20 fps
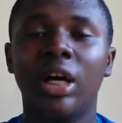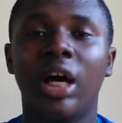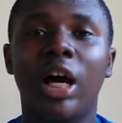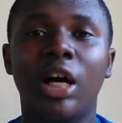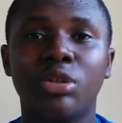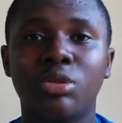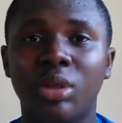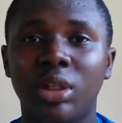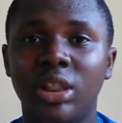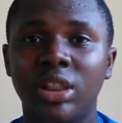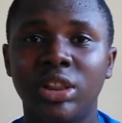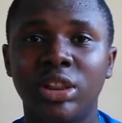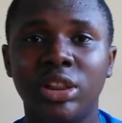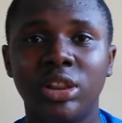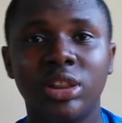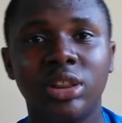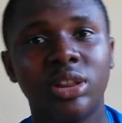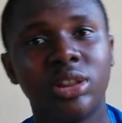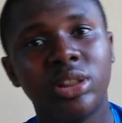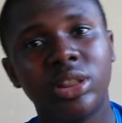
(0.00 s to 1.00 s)
actually
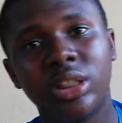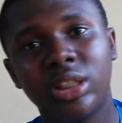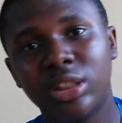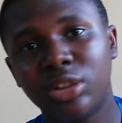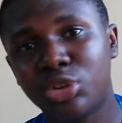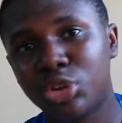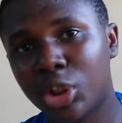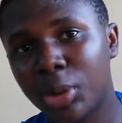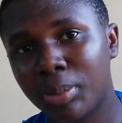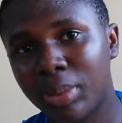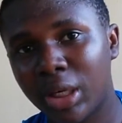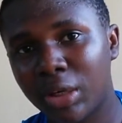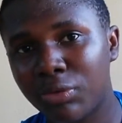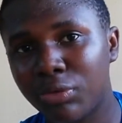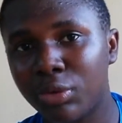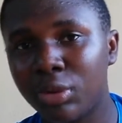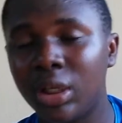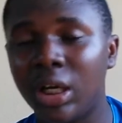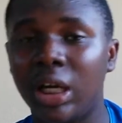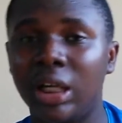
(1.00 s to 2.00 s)
drop that
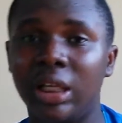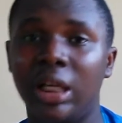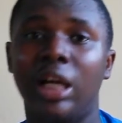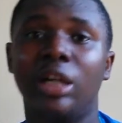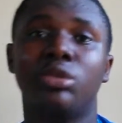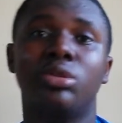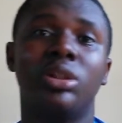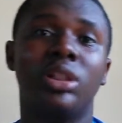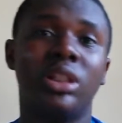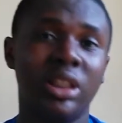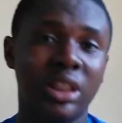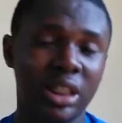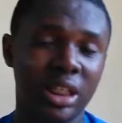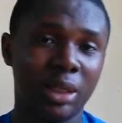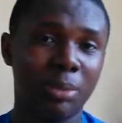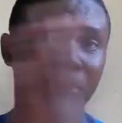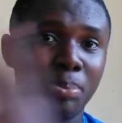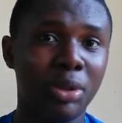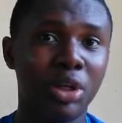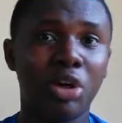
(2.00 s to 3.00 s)
phone and actually
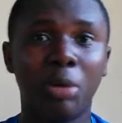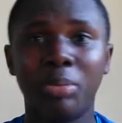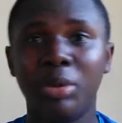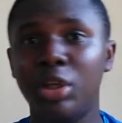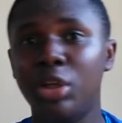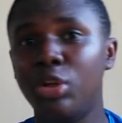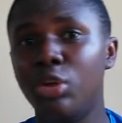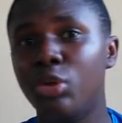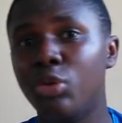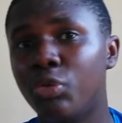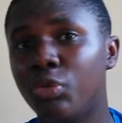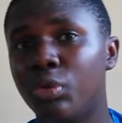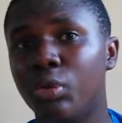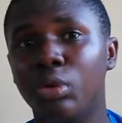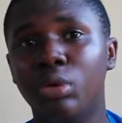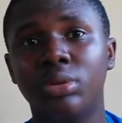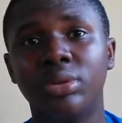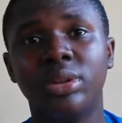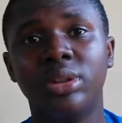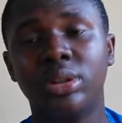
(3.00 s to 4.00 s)
pick up a new
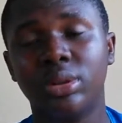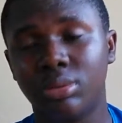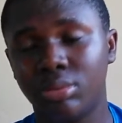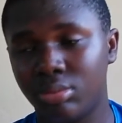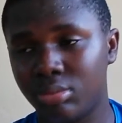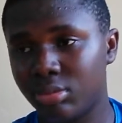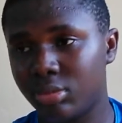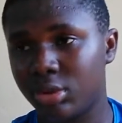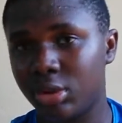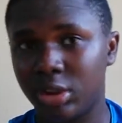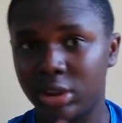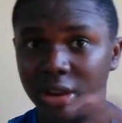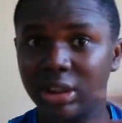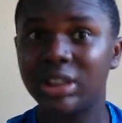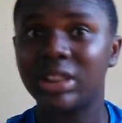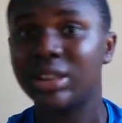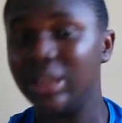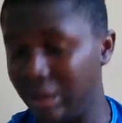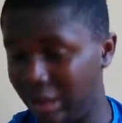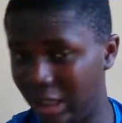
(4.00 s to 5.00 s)
phone,
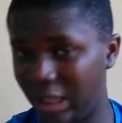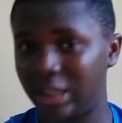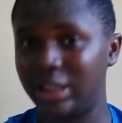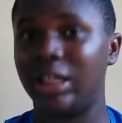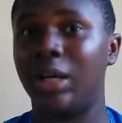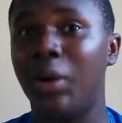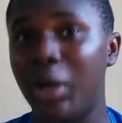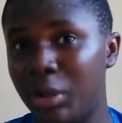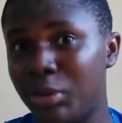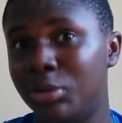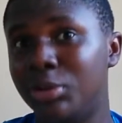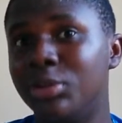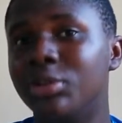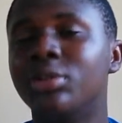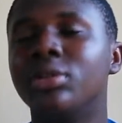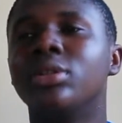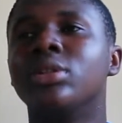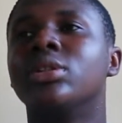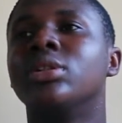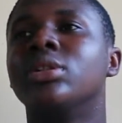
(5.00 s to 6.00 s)
because that's how I roll.